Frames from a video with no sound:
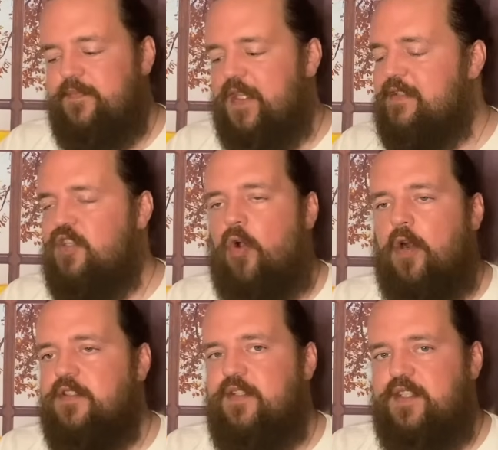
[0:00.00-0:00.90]
it's
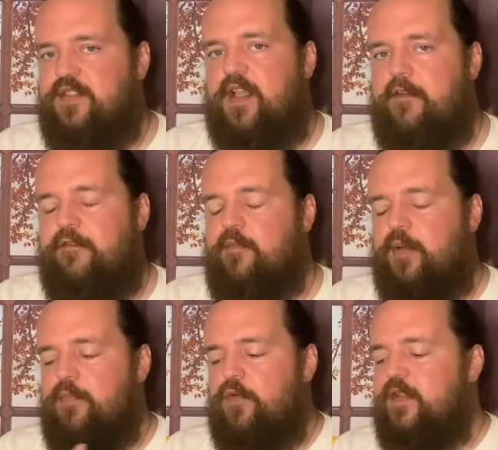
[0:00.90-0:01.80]
hard to decipher,
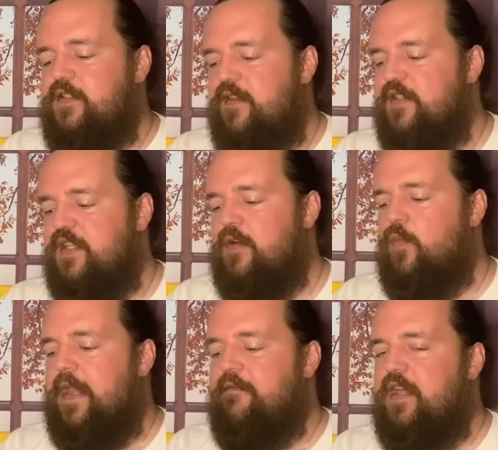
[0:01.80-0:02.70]
but moving to the center,
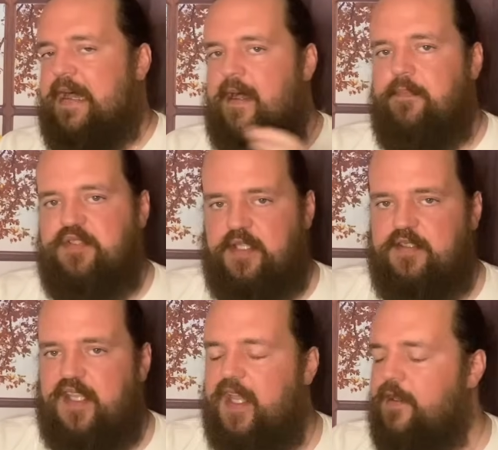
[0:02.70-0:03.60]
we have the opposite
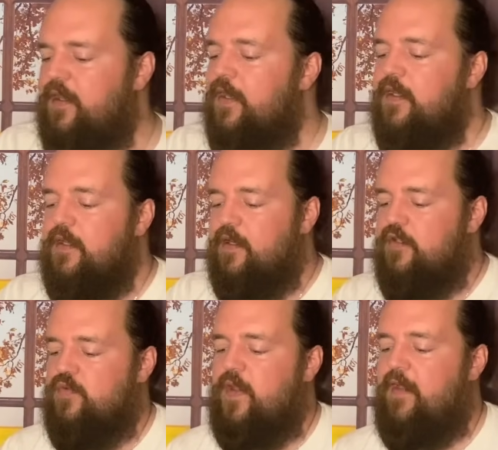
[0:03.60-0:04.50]
take,
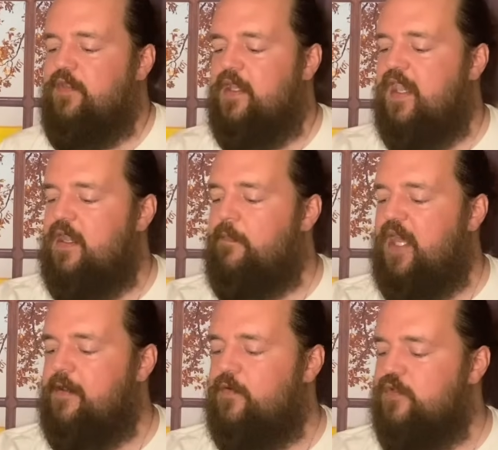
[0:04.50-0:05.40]
because we have the King of
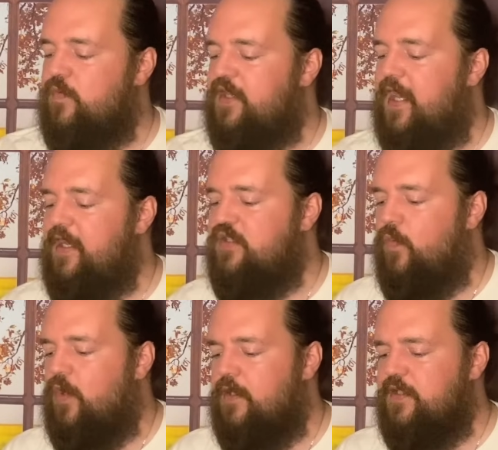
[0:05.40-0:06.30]
Pentacles with the Ace of
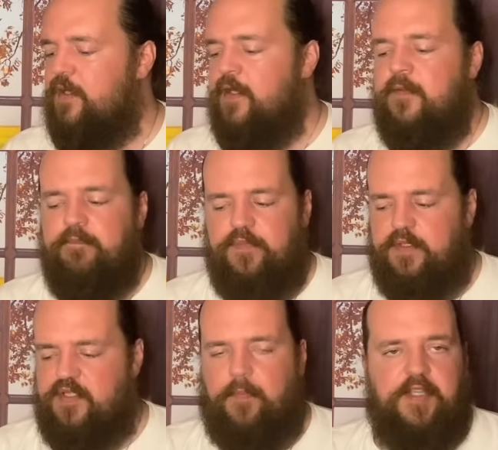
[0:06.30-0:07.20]
Wands.
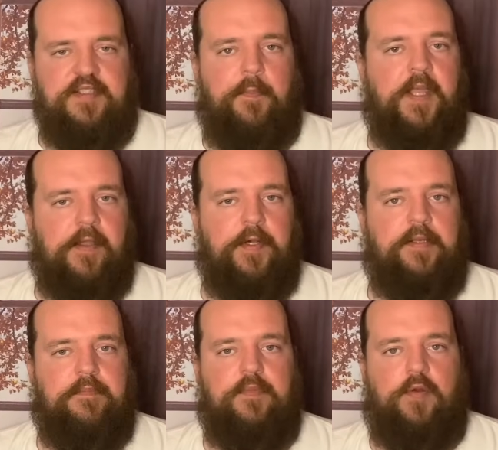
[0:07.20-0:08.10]
Something's
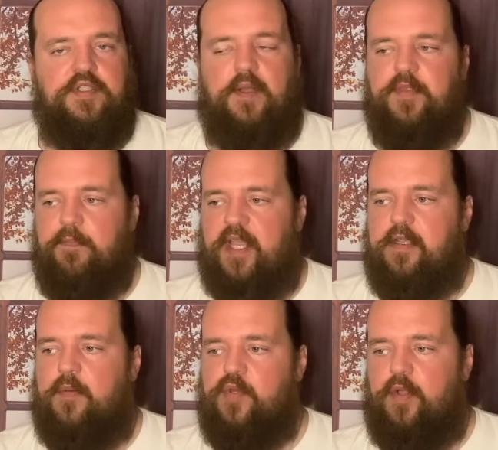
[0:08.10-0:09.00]
appealing, or something might
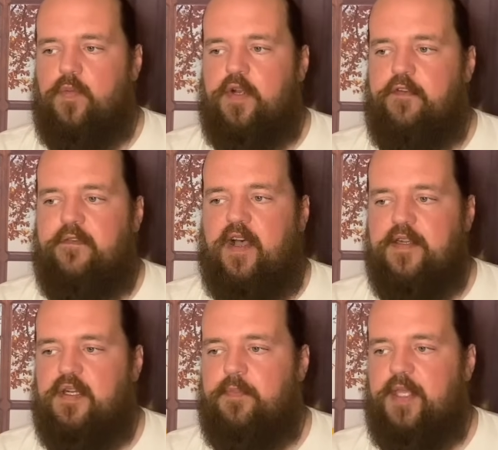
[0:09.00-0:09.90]
come along where you
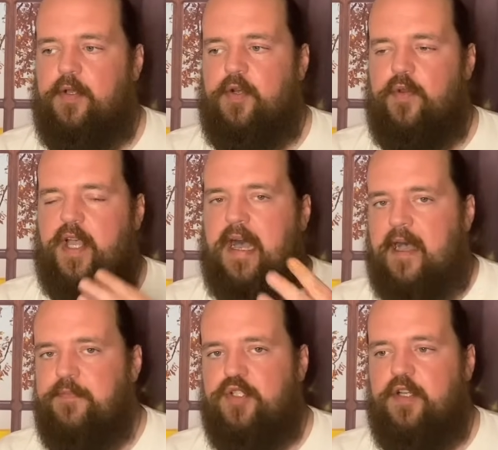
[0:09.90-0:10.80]
find it appealing, or the
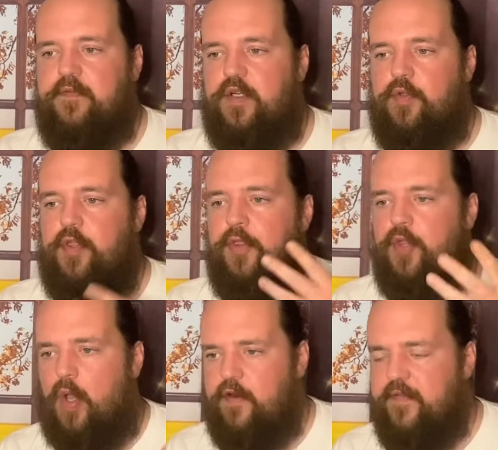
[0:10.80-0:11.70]
option of it, or the
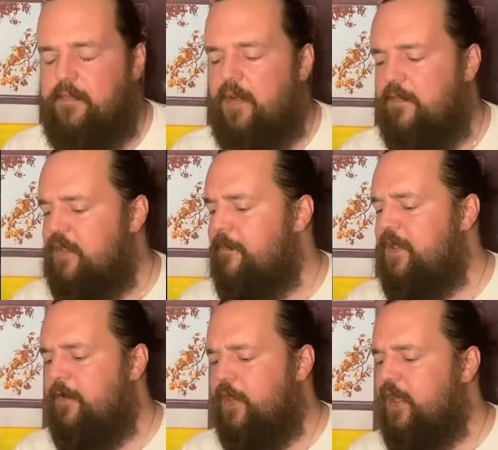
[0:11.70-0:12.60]
thought of it might be
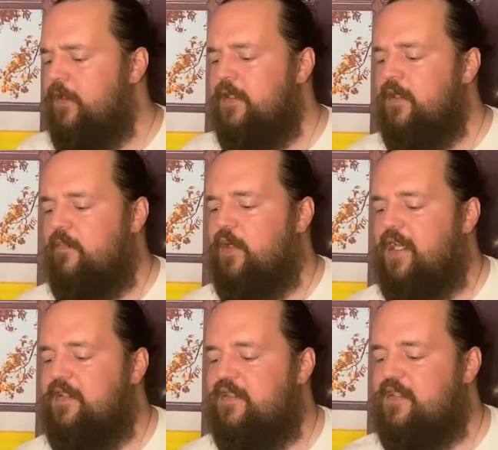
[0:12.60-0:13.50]
appealing, but
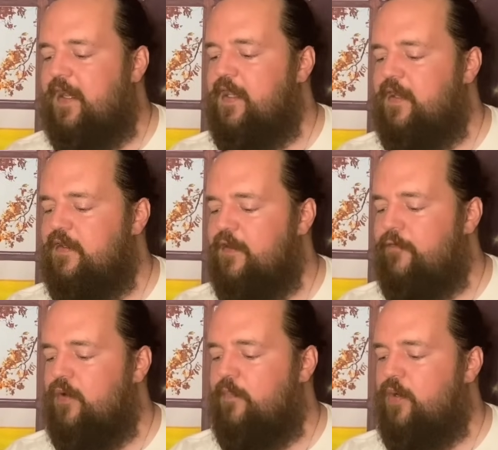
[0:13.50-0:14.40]
it's taking a
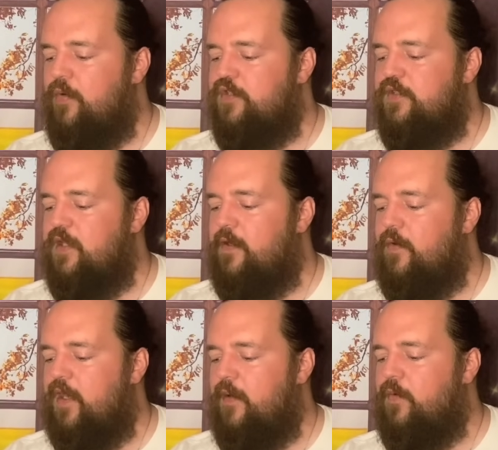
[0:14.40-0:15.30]
different approach. It's like,
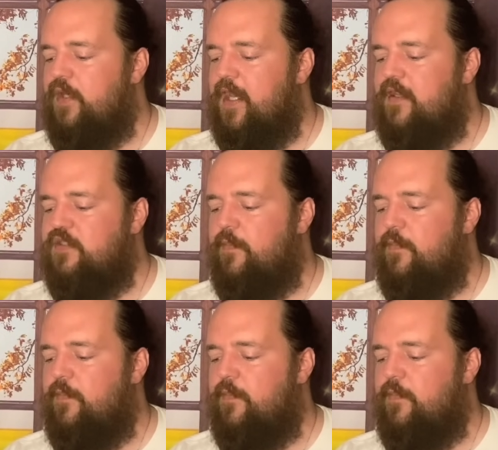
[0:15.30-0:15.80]
okay, well, yeah, it's